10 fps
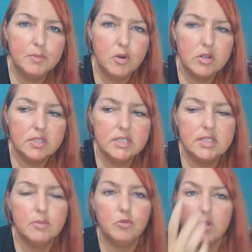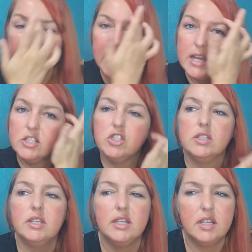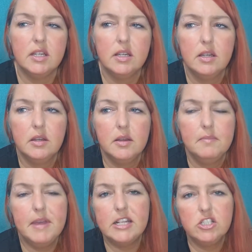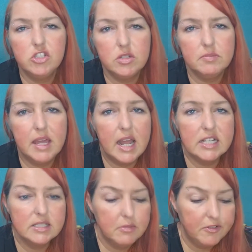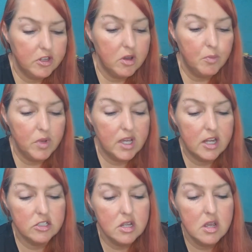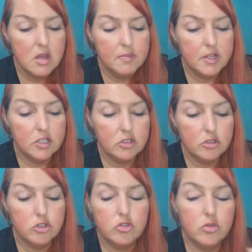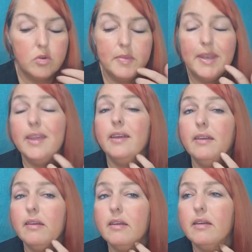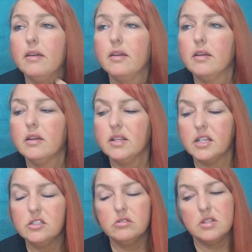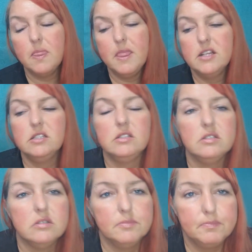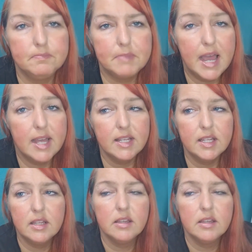boxes, I'm going to actually message them and ask them if they come with cards, because there's so many crystals in this bag,